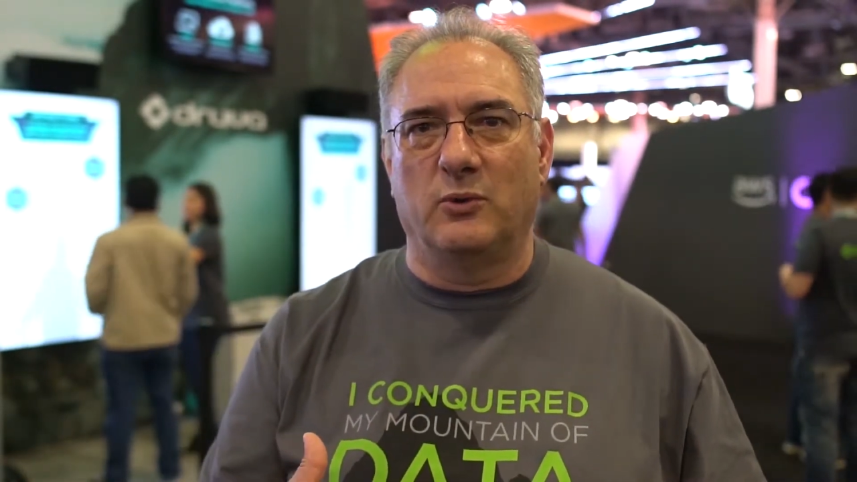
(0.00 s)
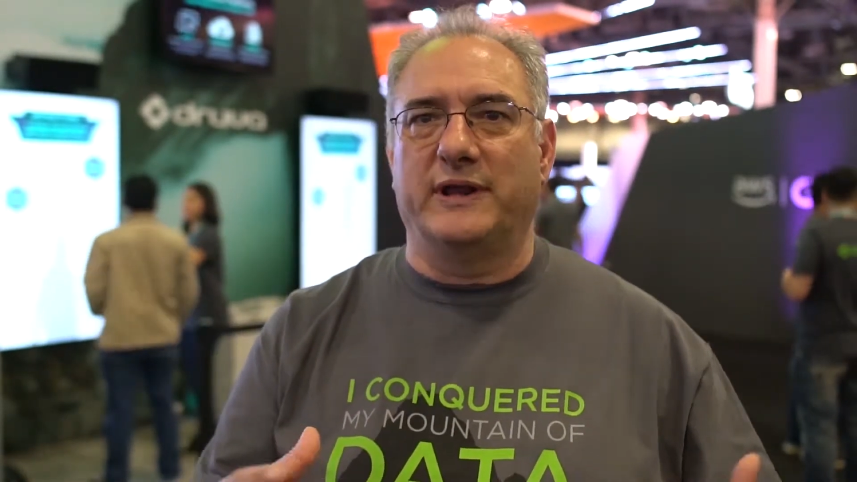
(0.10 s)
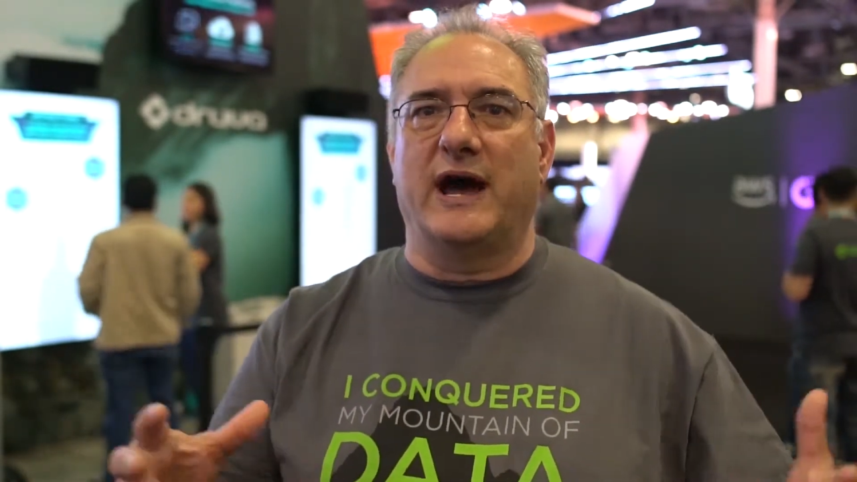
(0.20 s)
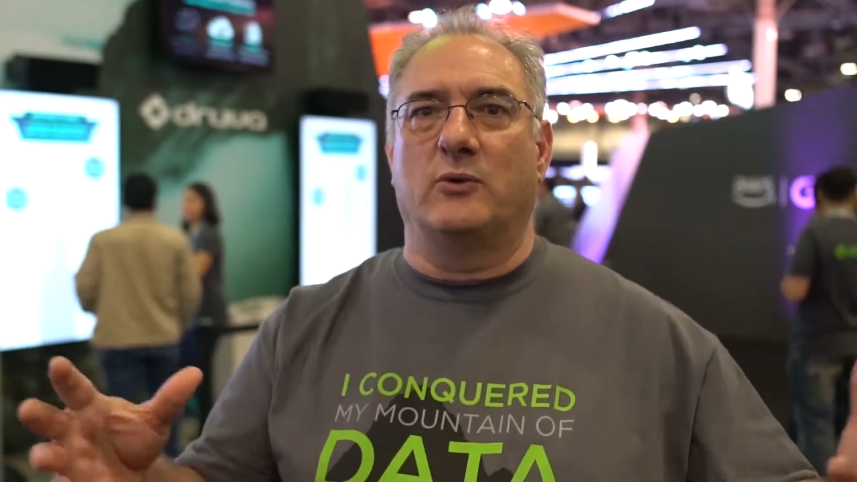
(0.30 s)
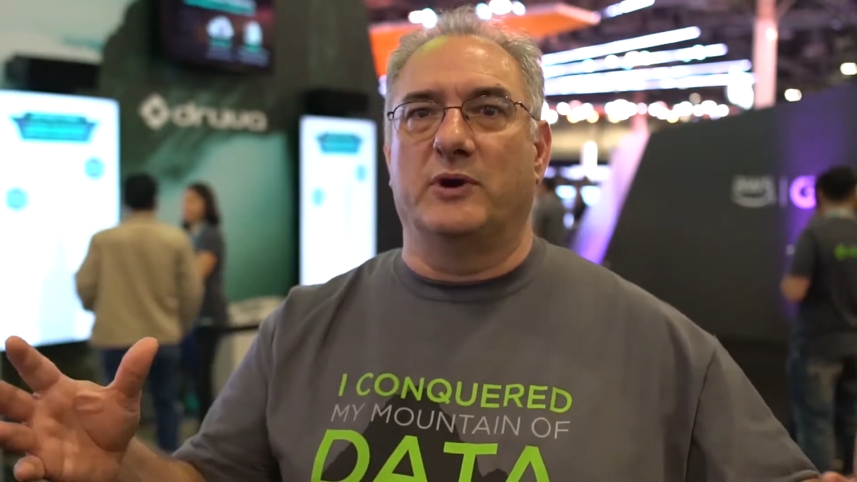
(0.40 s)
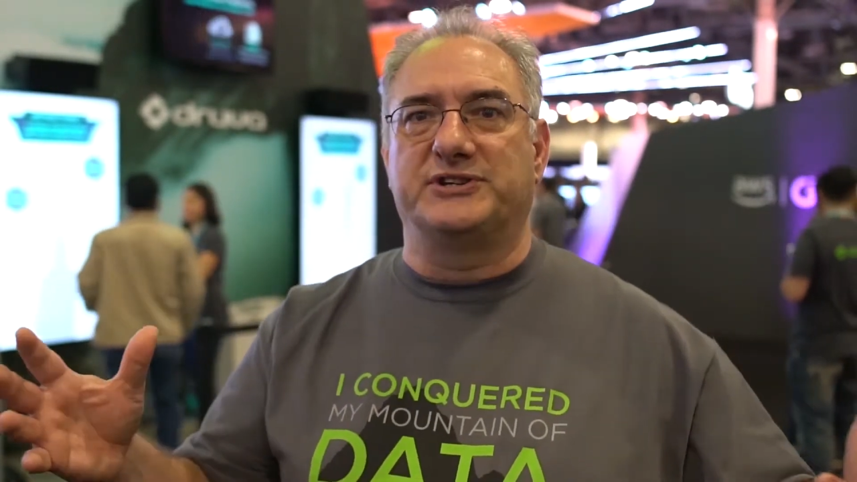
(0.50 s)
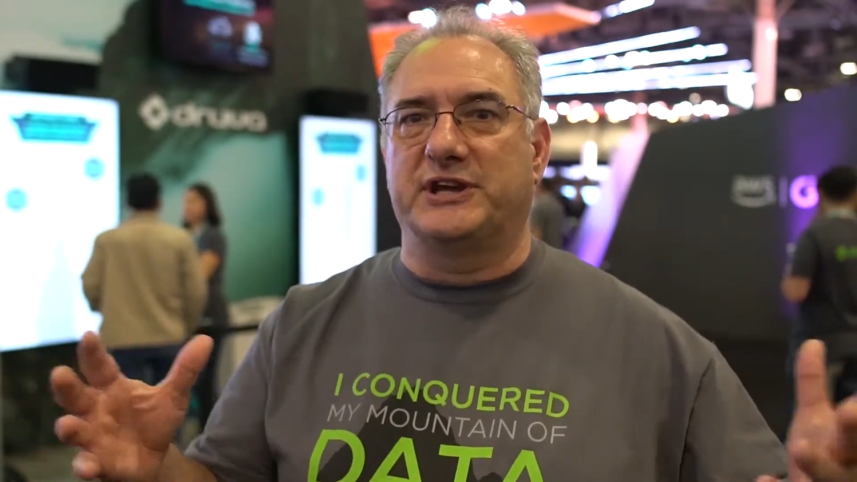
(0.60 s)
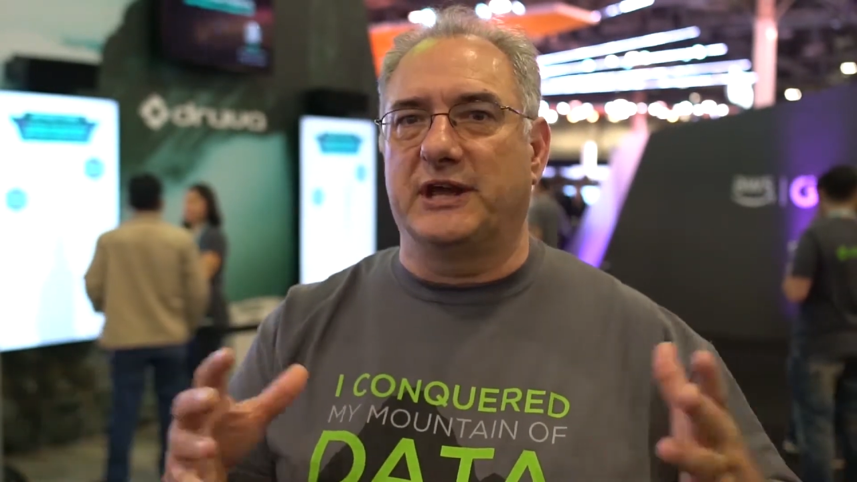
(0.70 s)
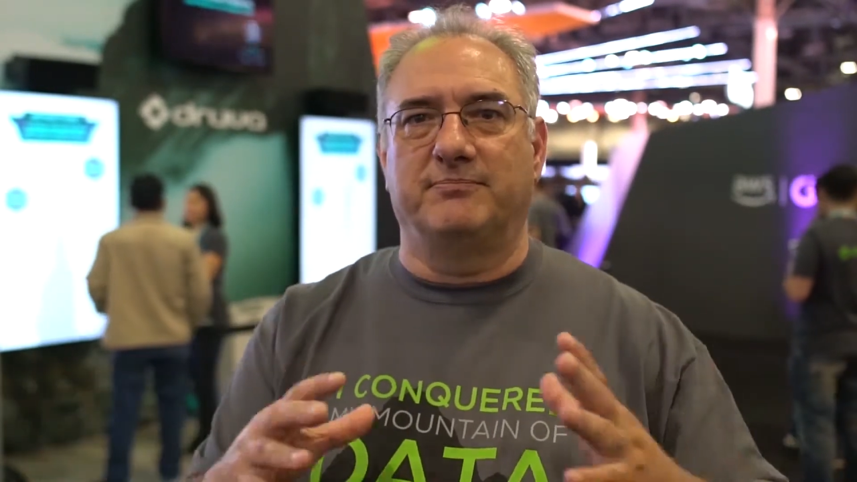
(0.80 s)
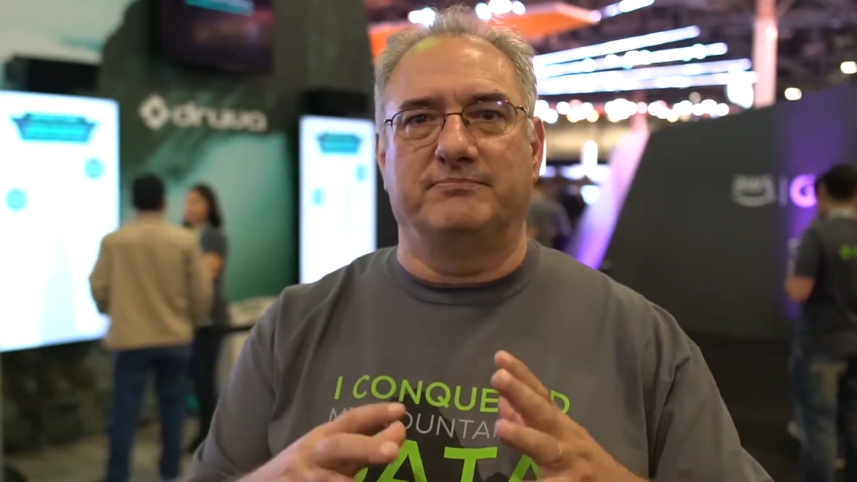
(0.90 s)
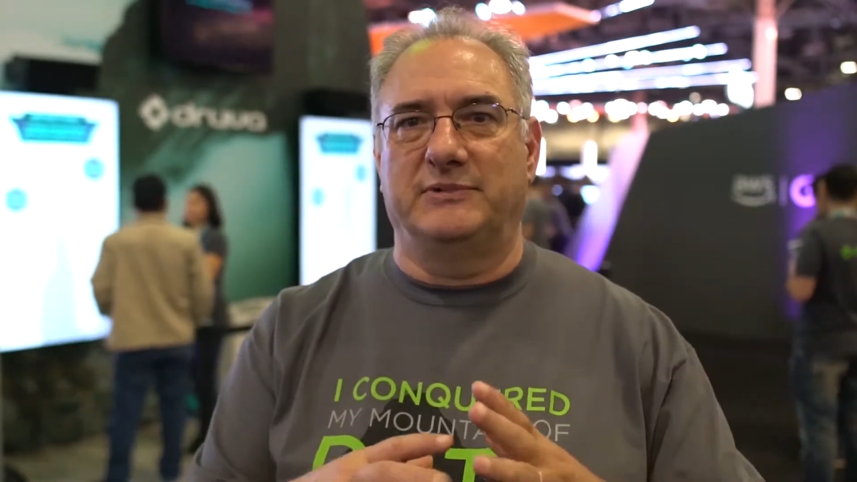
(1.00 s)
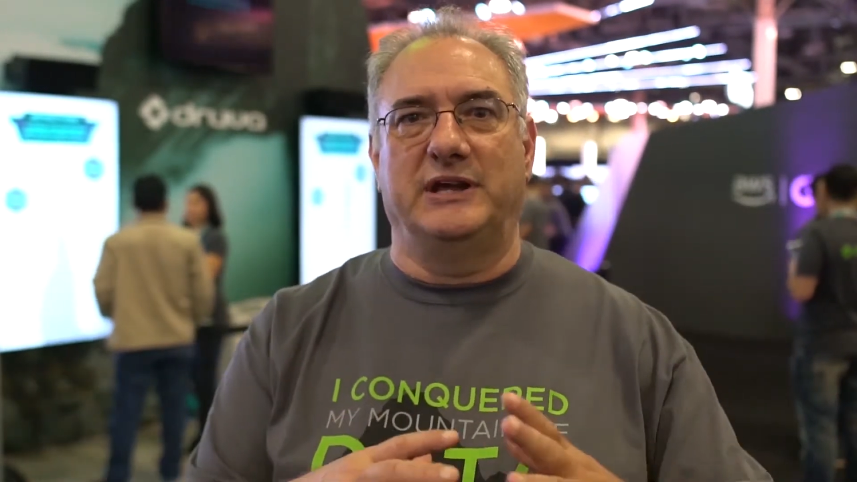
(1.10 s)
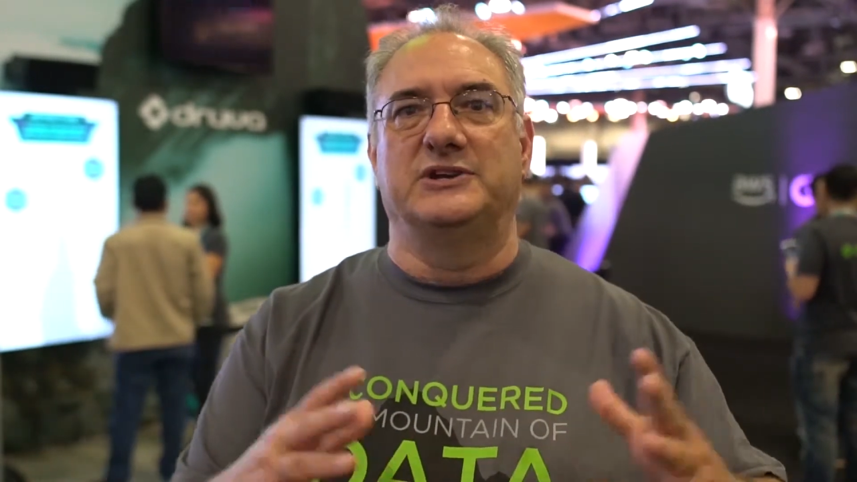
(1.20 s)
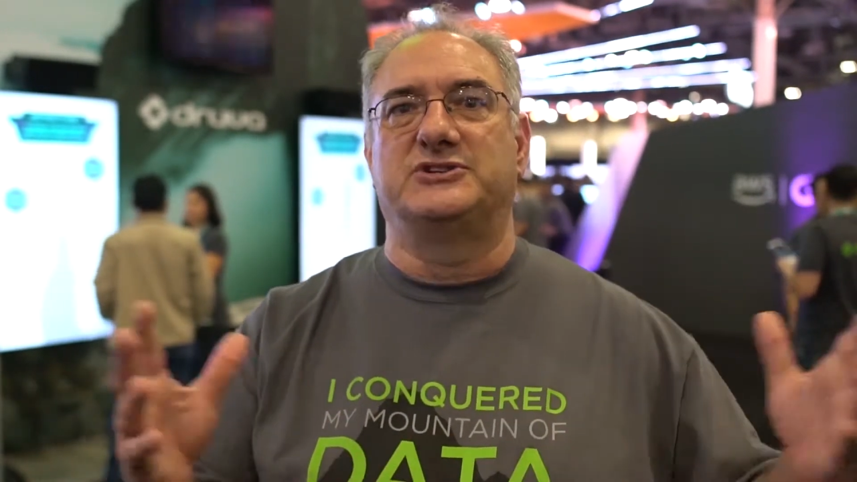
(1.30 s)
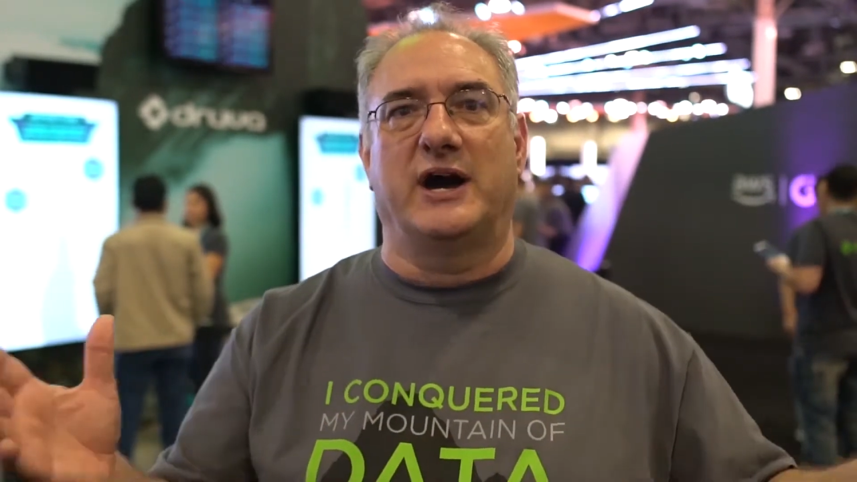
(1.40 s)
without risking
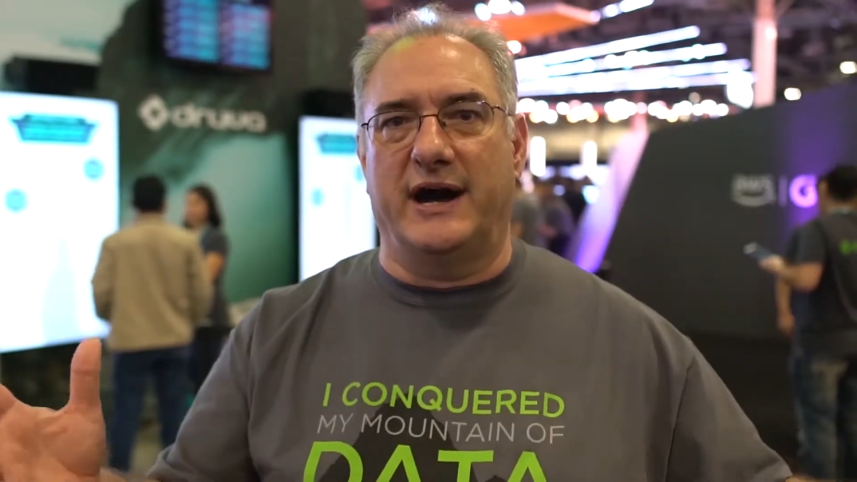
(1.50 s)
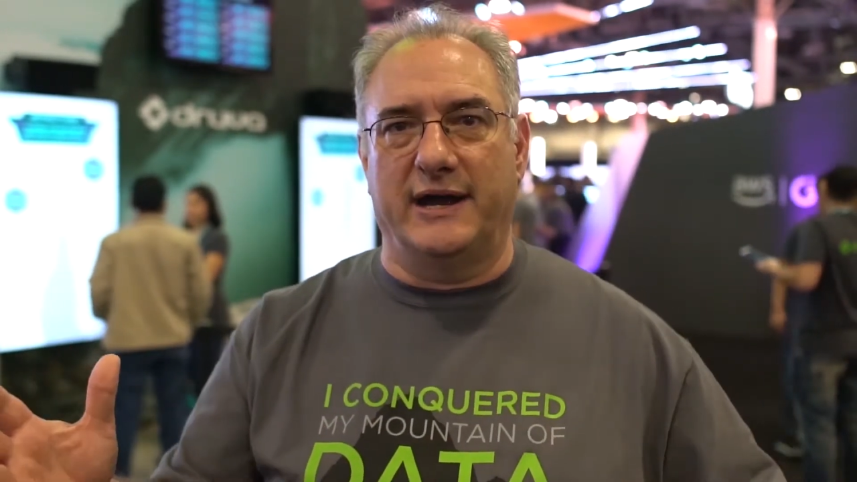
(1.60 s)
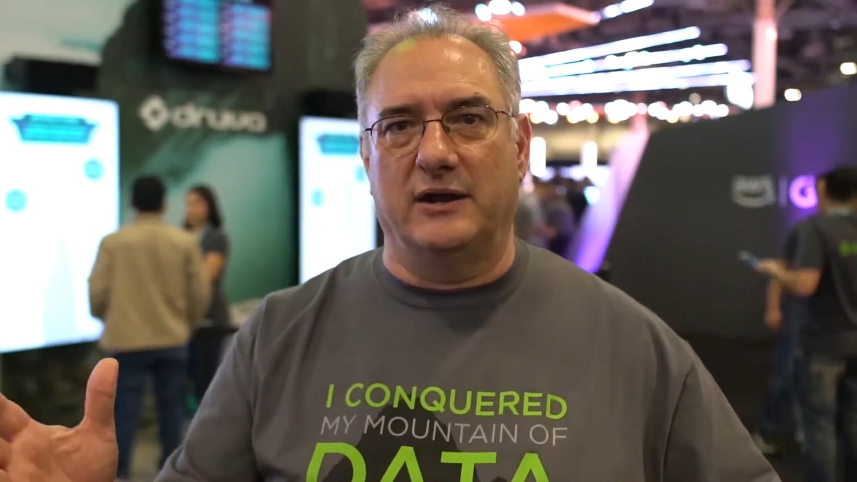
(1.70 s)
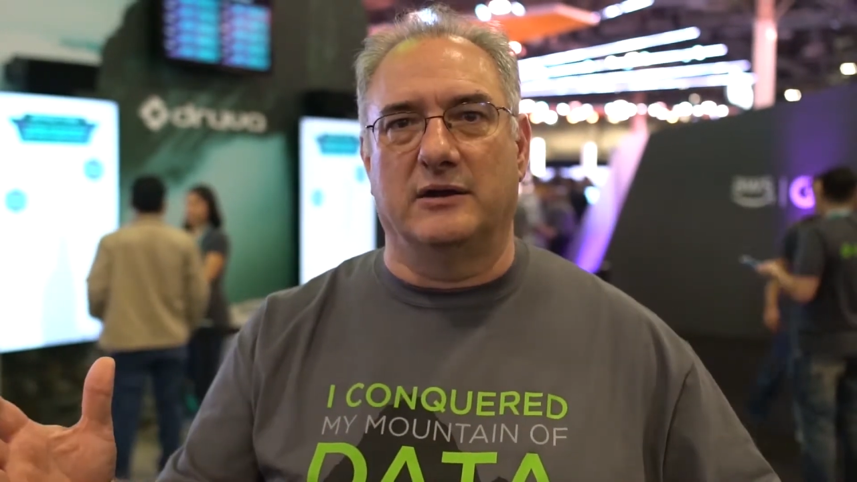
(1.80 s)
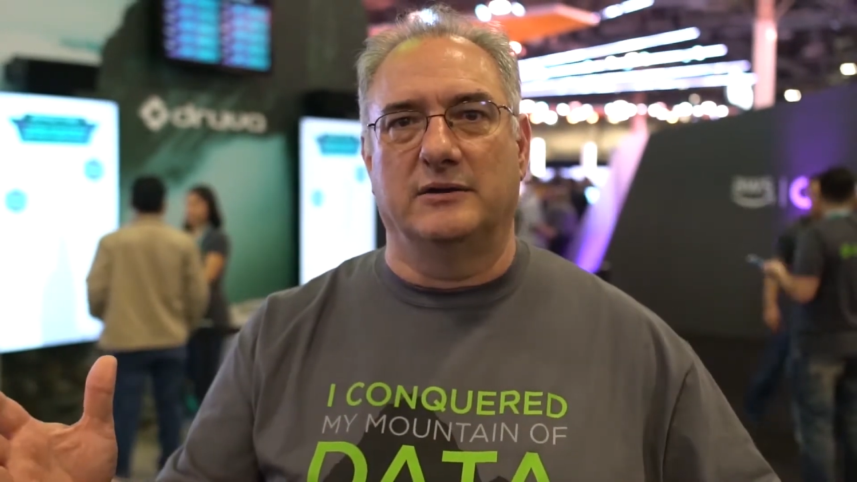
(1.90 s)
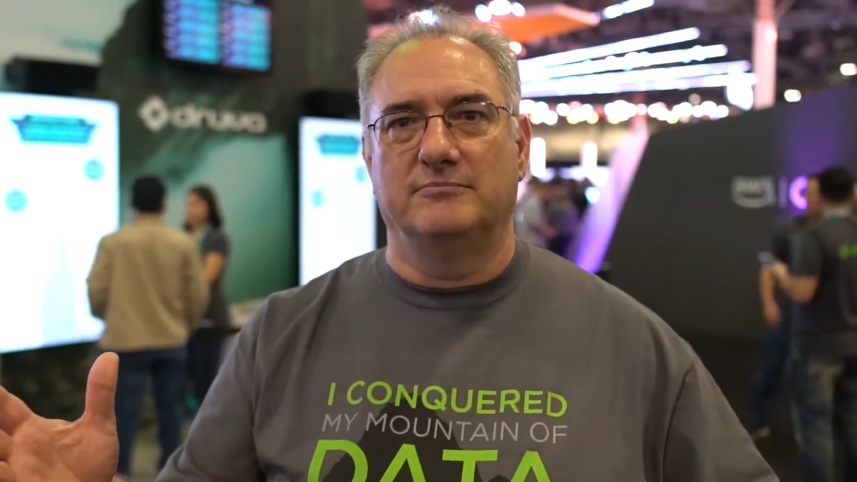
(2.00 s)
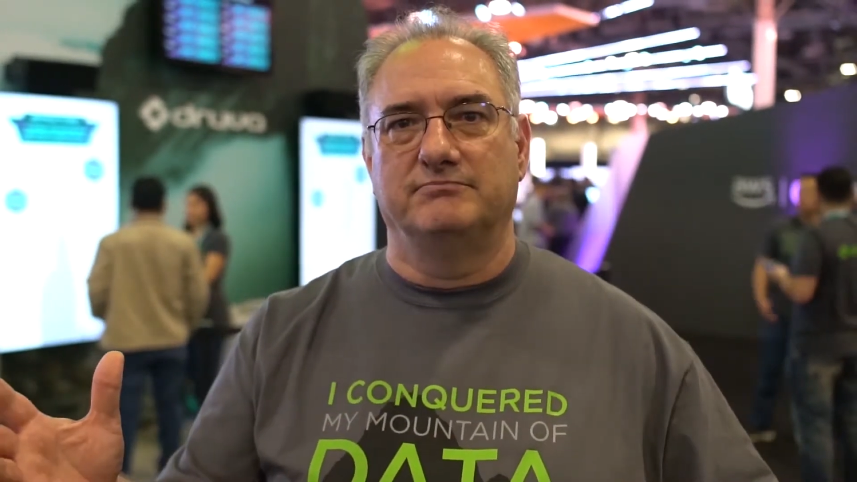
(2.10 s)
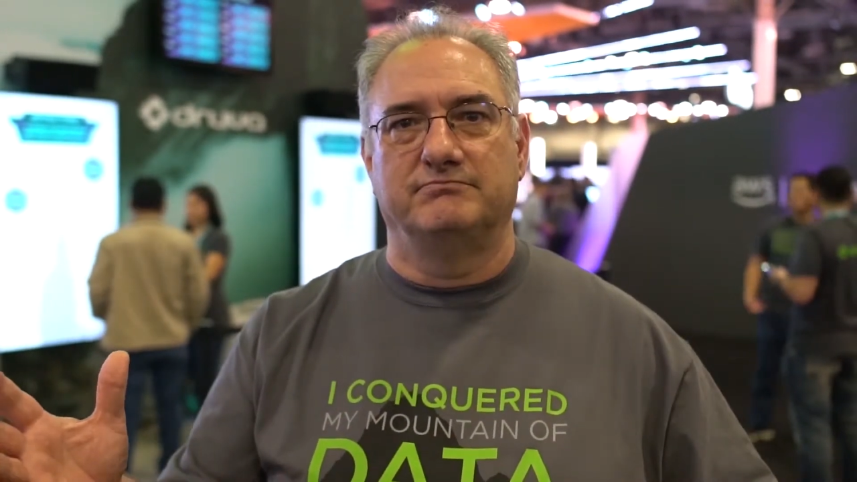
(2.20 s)
the entire